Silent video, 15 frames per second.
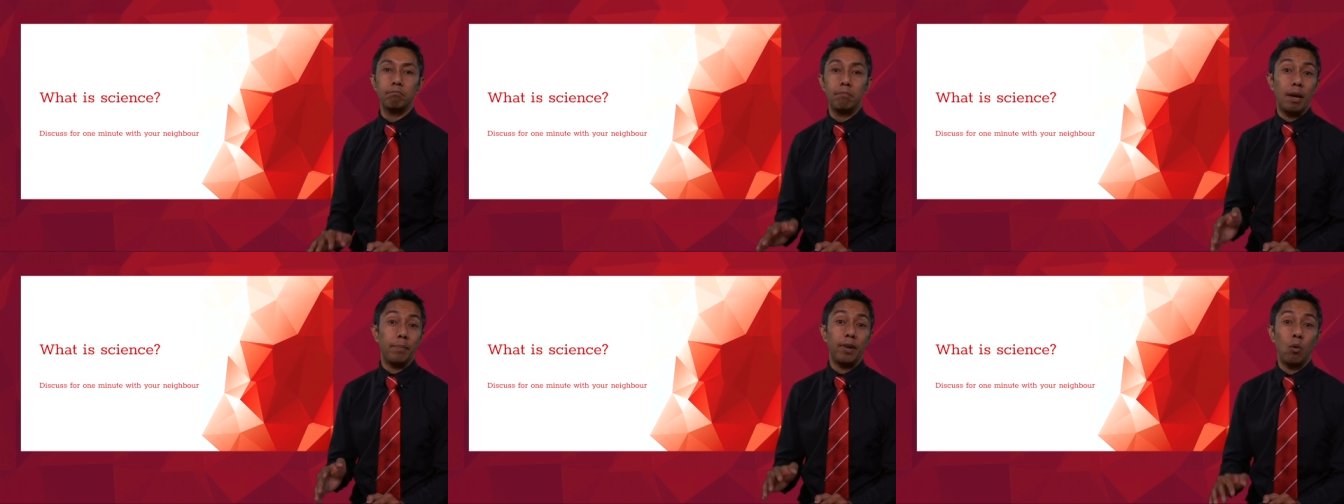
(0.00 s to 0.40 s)

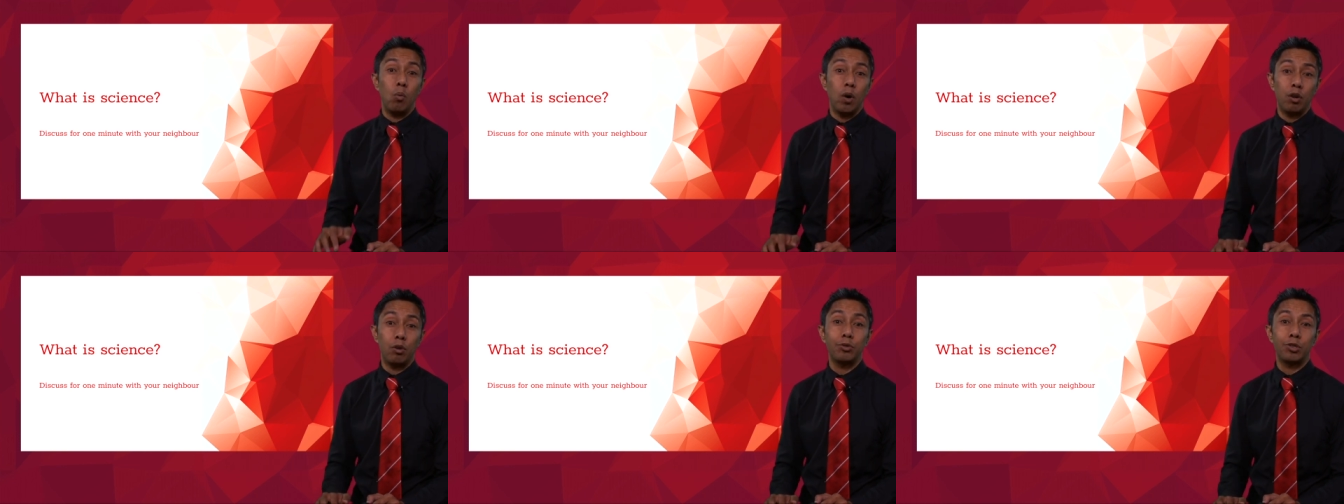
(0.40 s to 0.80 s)
maybe a
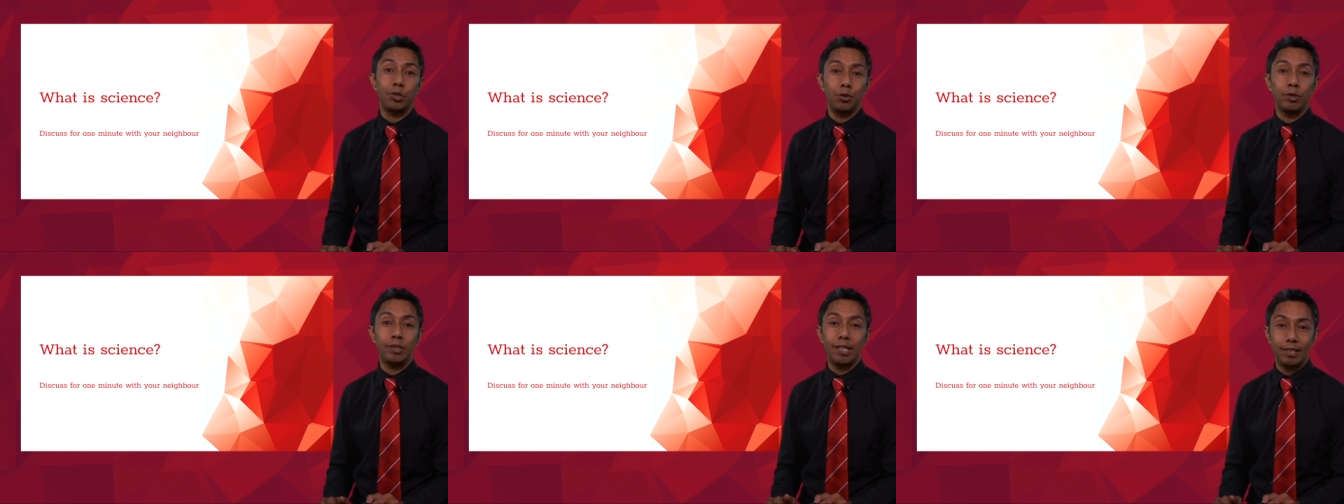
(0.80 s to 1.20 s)
one or two
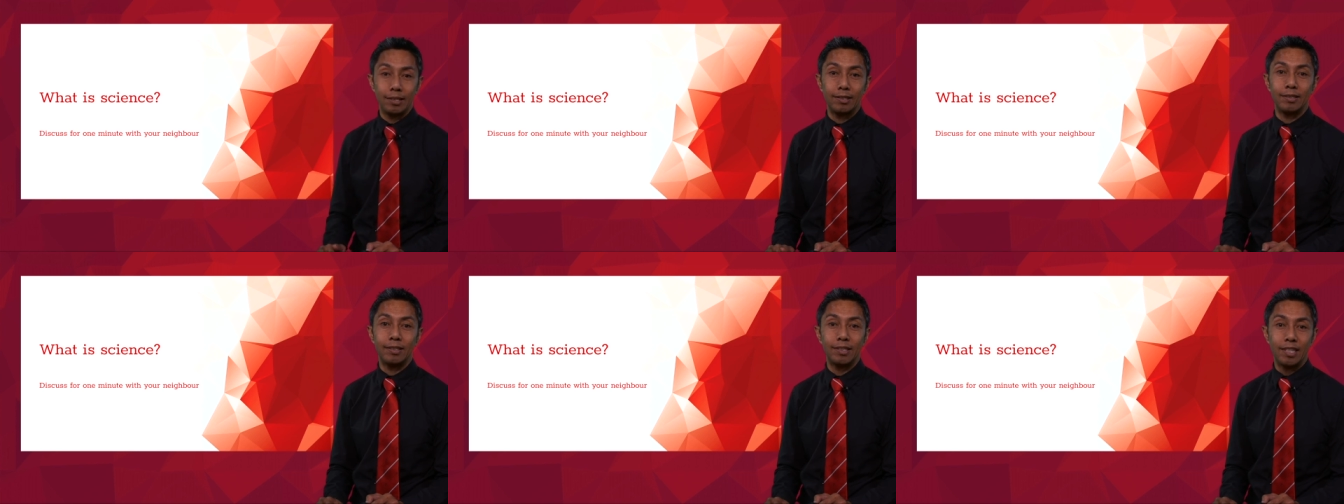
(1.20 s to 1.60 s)

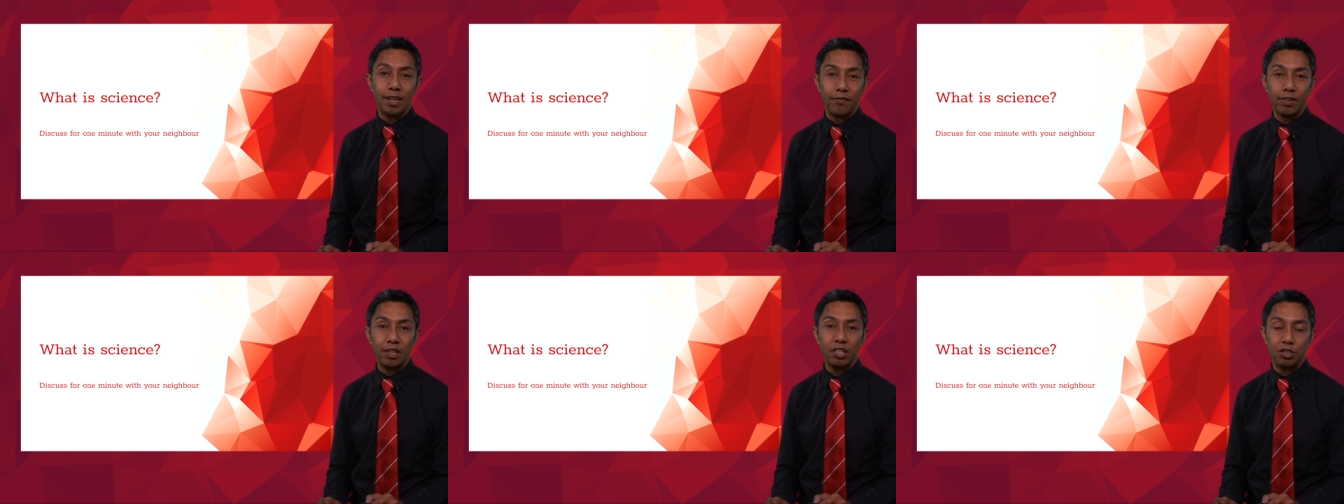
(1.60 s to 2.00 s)
sentence
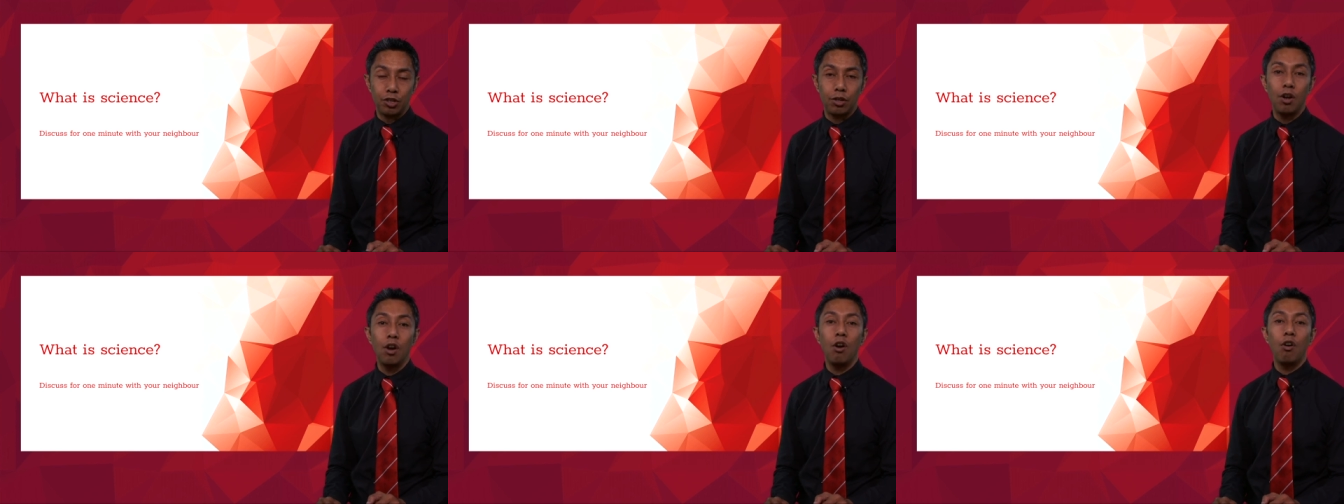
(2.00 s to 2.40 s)
definition
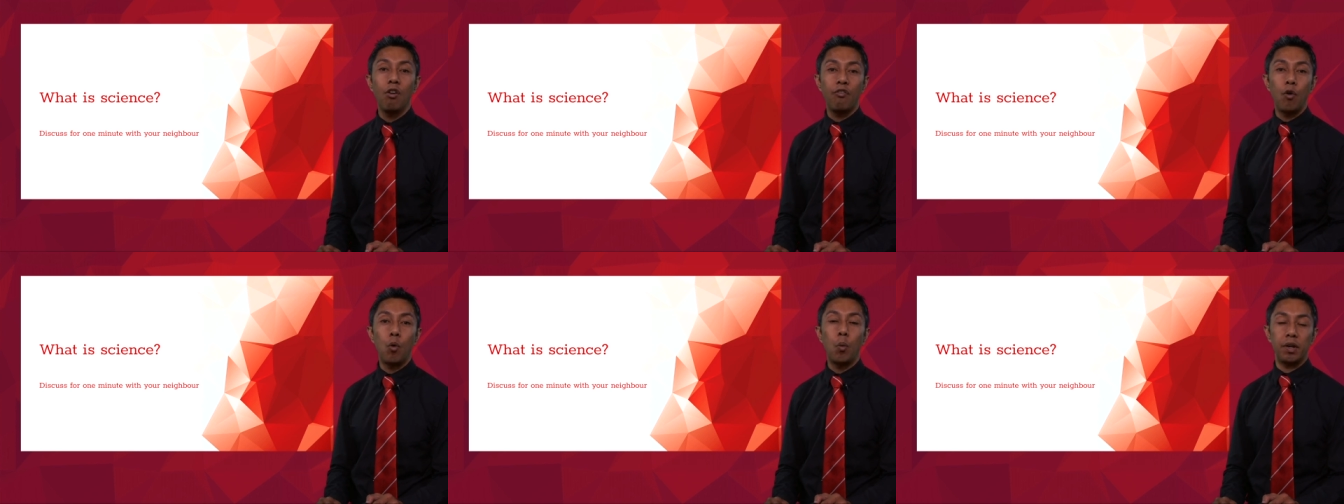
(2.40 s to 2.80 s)

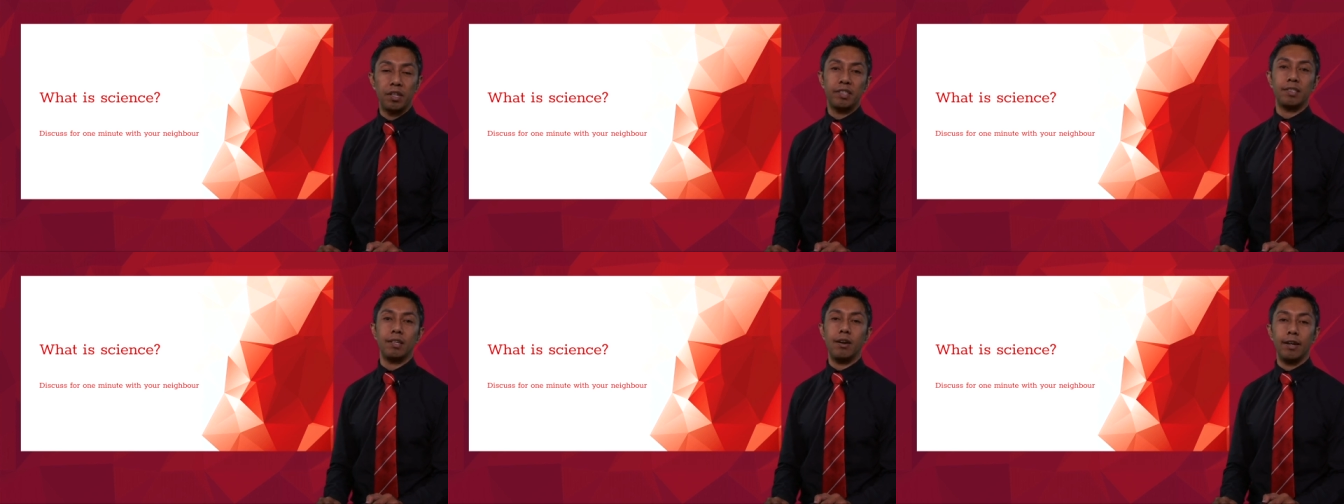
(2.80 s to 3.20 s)
for what is
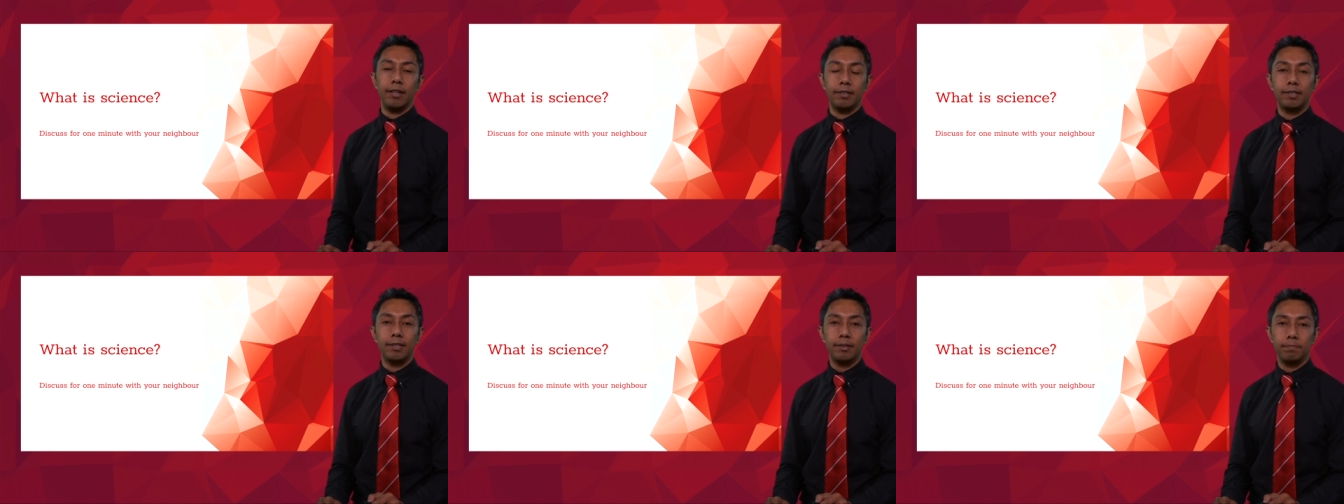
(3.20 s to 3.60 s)

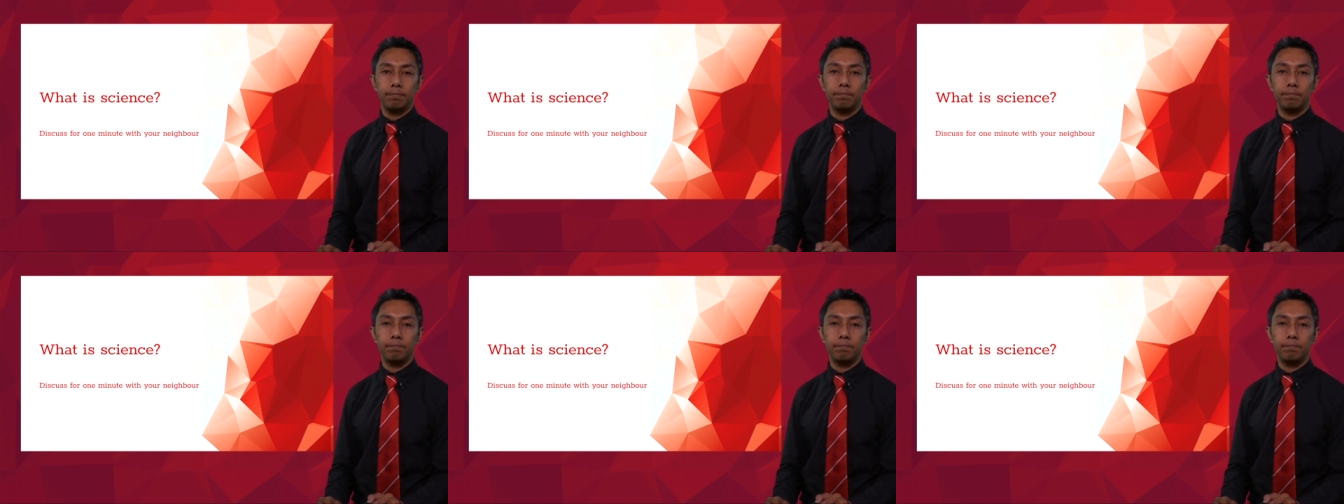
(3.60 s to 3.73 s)
science.